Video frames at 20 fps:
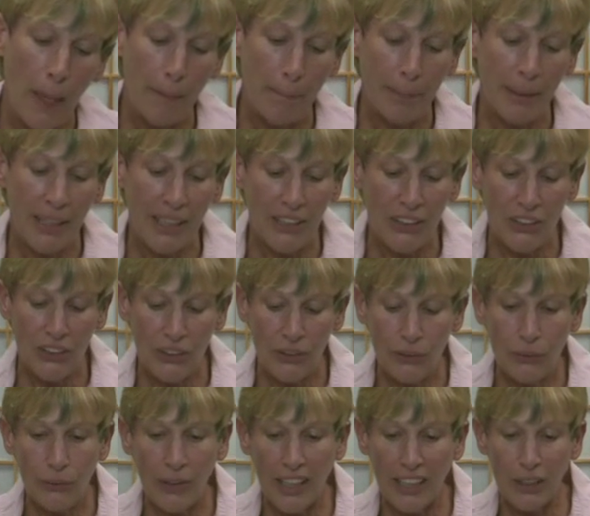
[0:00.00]
But I
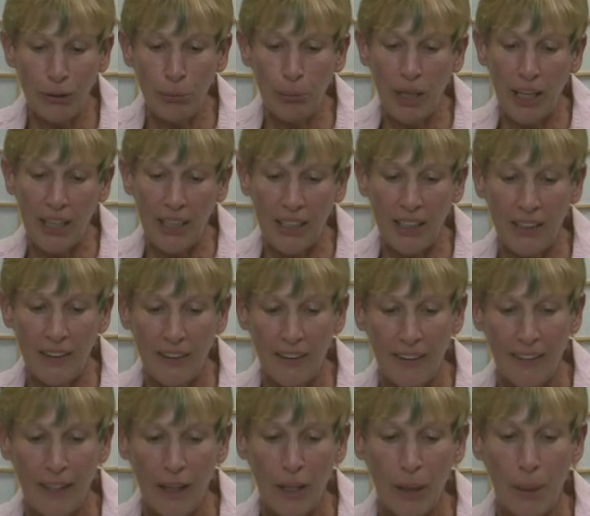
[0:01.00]
do recommend
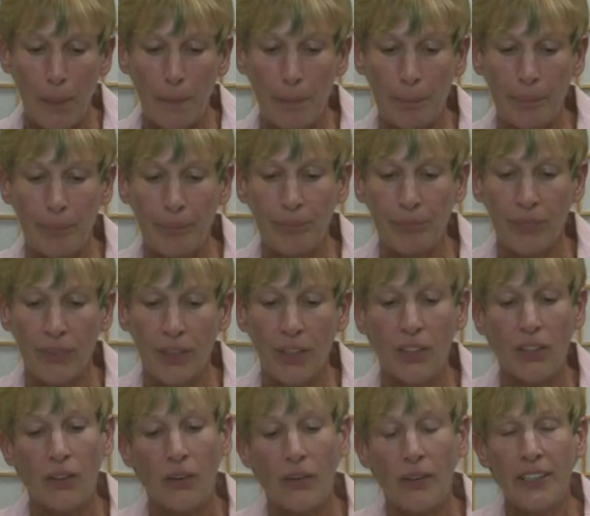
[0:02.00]

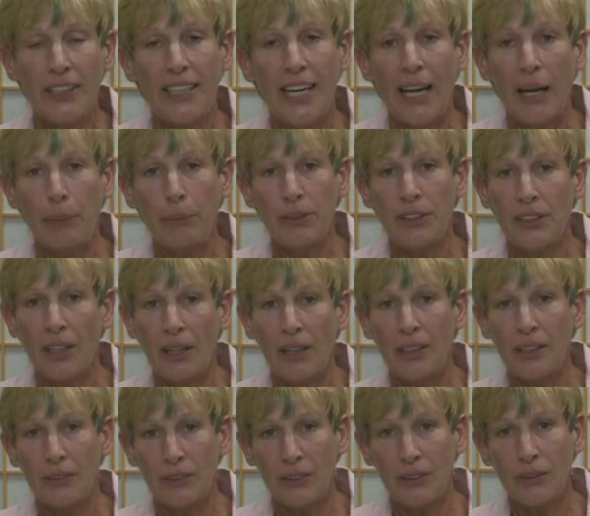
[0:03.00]
going to Amazon
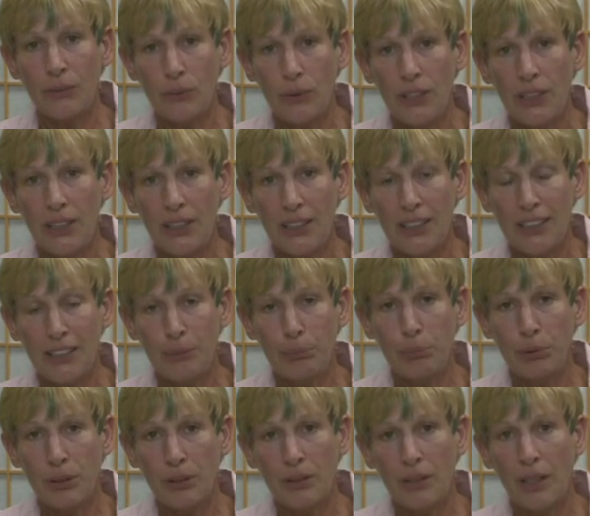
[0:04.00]
and reading this
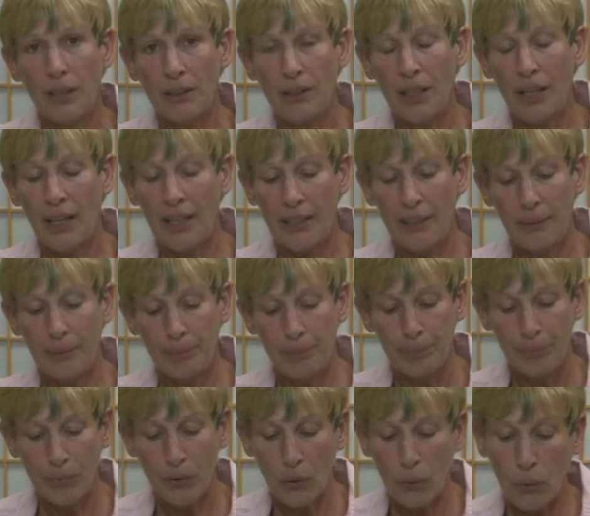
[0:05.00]
book online
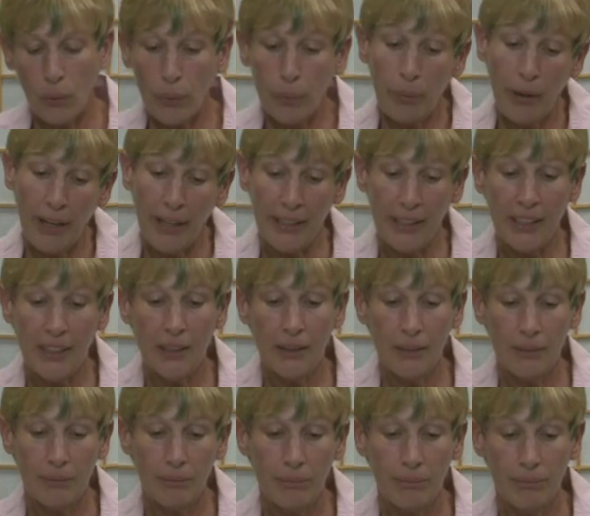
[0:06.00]
or buying it
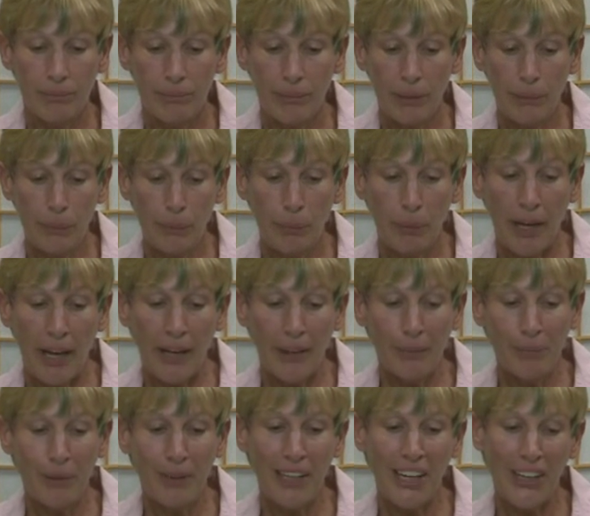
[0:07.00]
paperback,
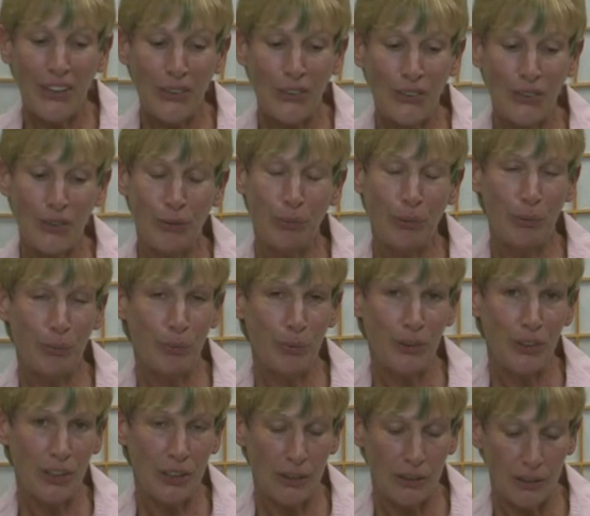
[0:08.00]
but I urge people
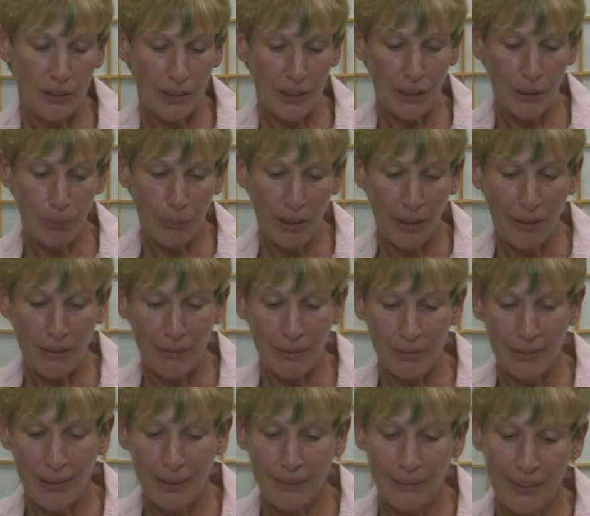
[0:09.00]
to use email.
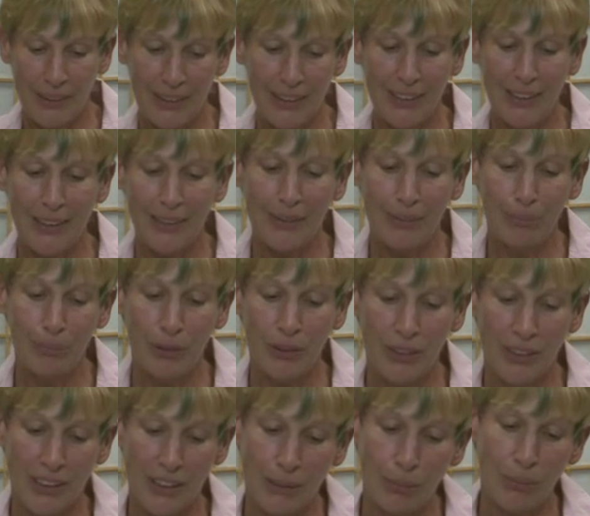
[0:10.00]
I mean,
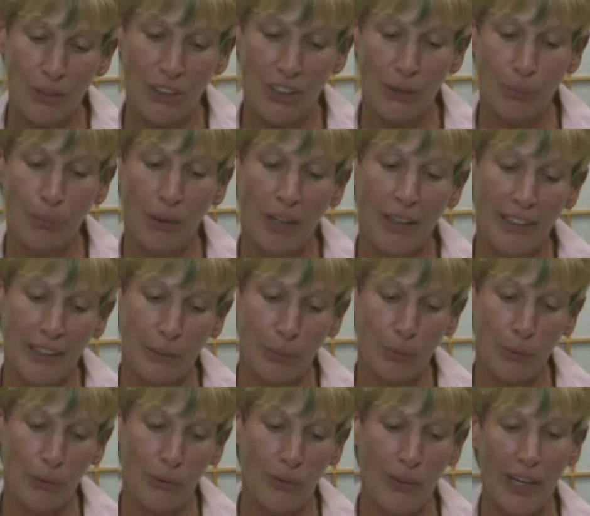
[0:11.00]
e-books as much as
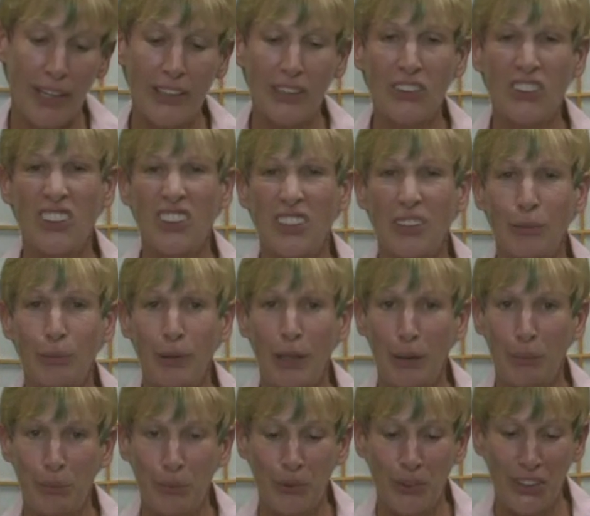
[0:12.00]
possible. I use enough
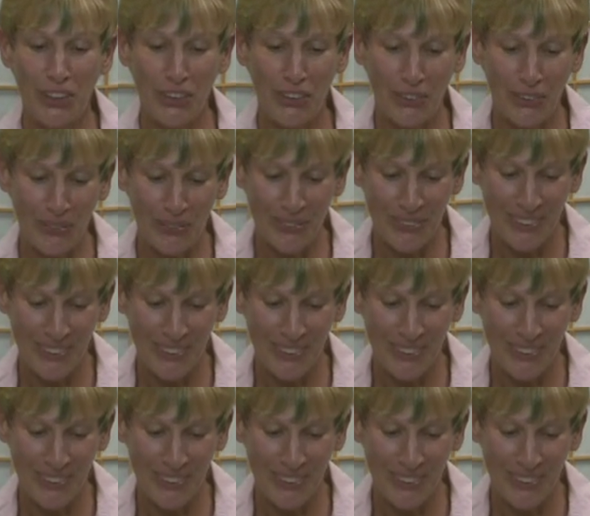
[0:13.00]
paper here.